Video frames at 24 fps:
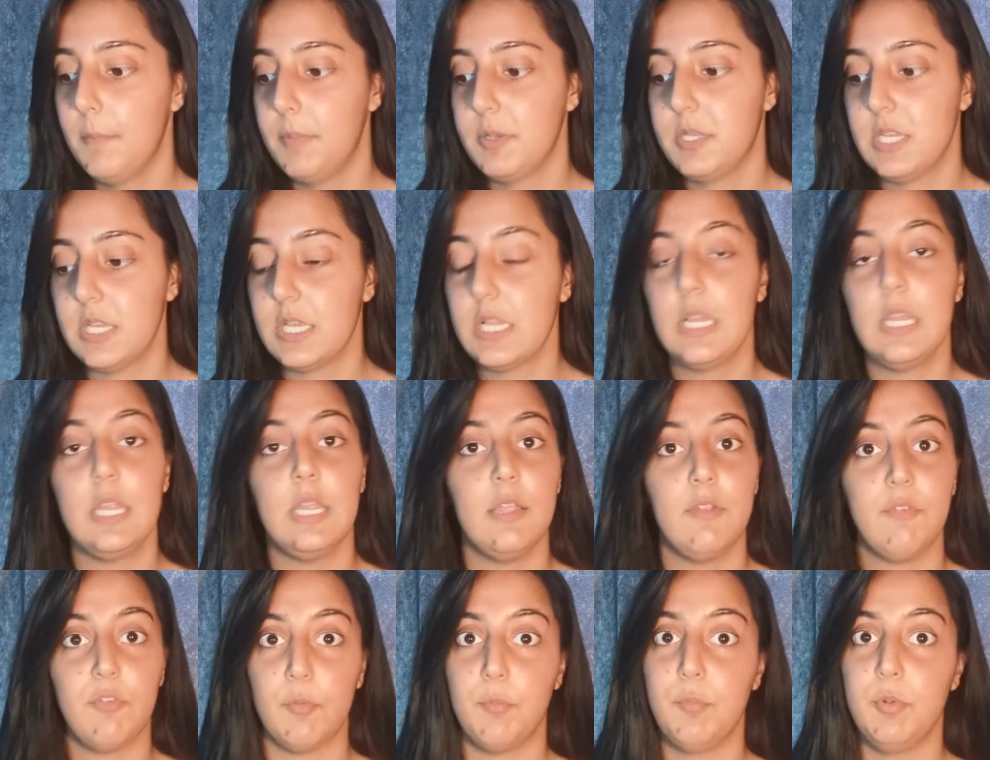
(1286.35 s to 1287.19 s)

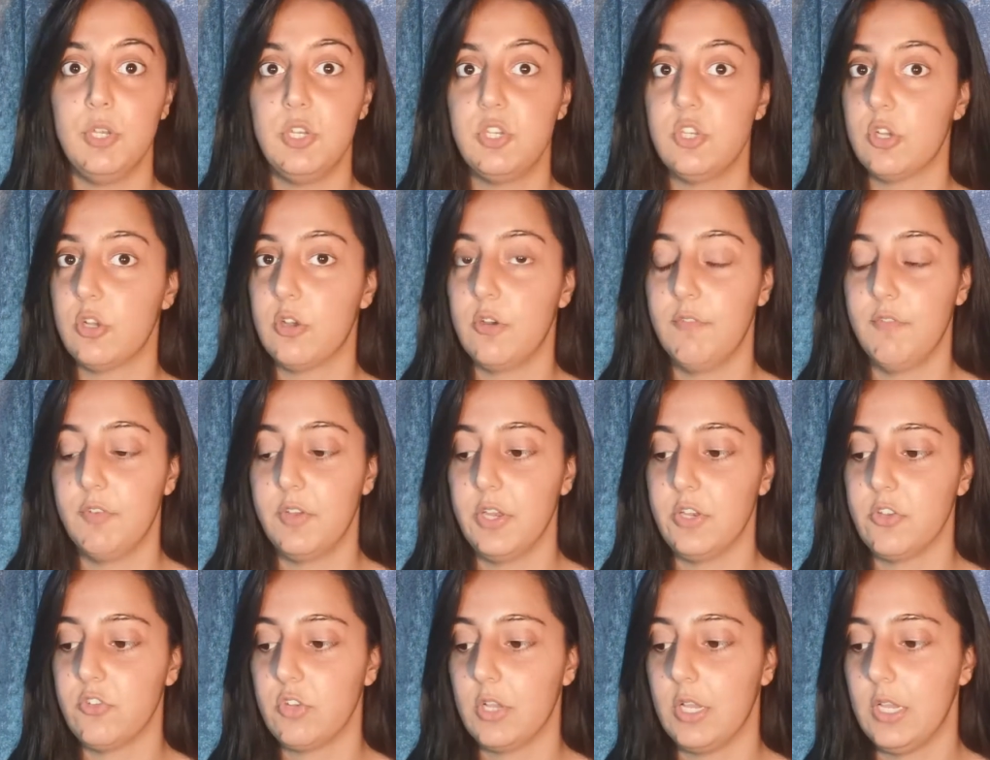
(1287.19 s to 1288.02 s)
particularly if you're breaching
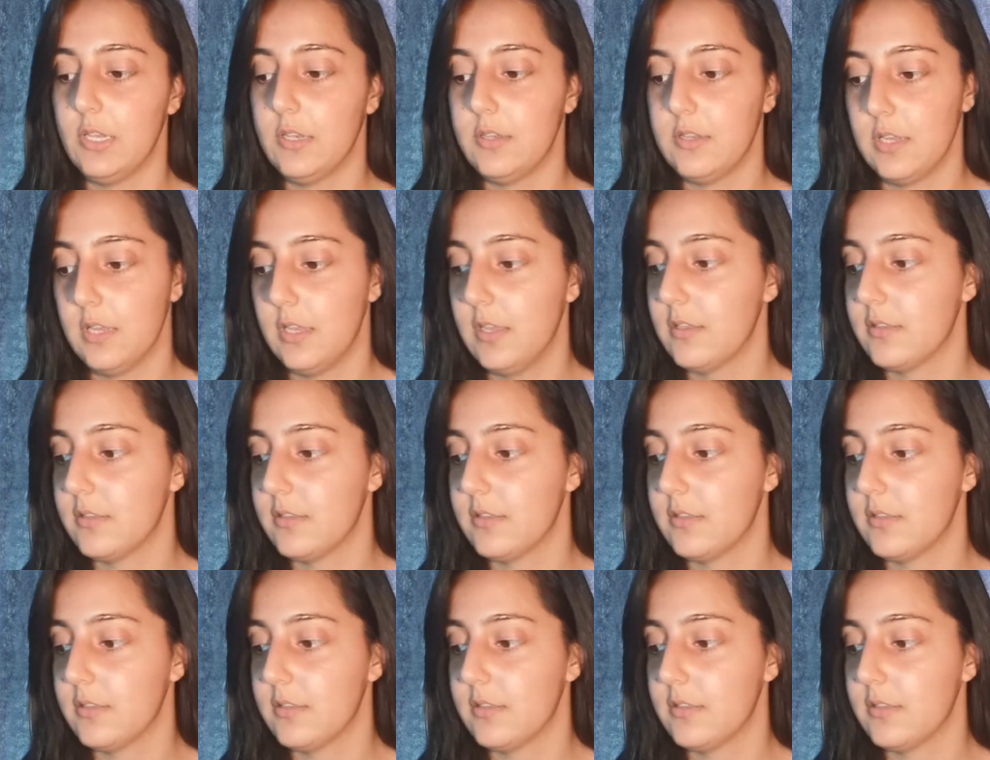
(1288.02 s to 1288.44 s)
confidentiality.